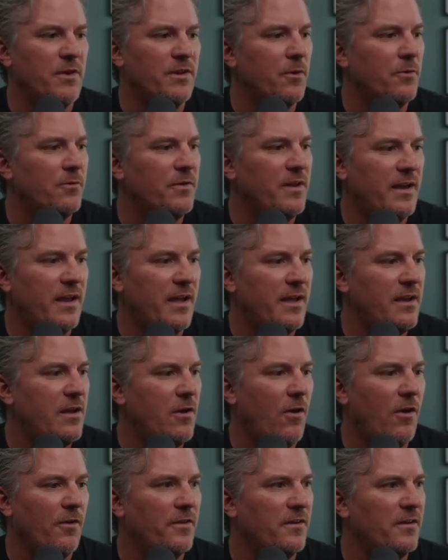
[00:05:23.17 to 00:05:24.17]
we don't need
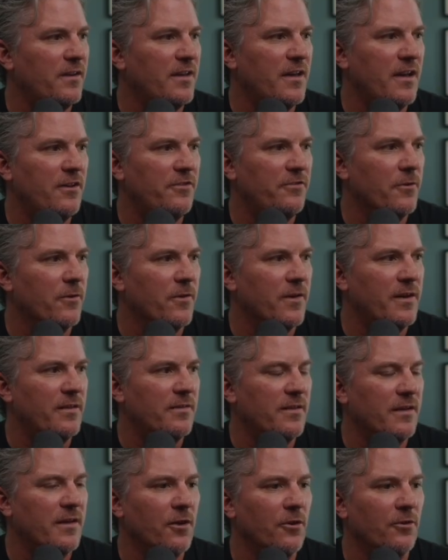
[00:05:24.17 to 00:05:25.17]
any authentication or
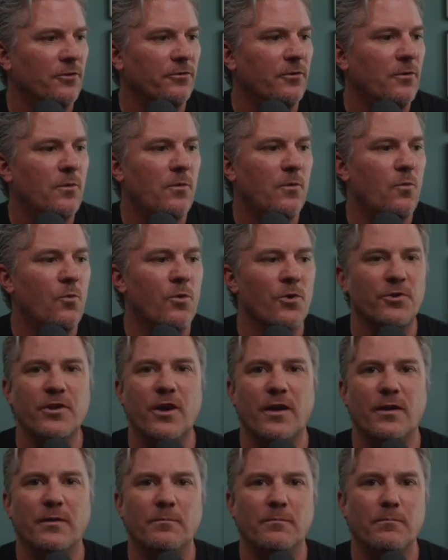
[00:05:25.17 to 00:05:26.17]
anything else. We're
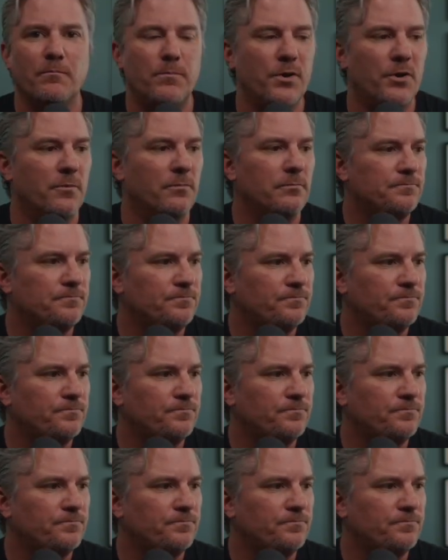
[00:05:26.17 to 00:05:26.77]
done. Boom.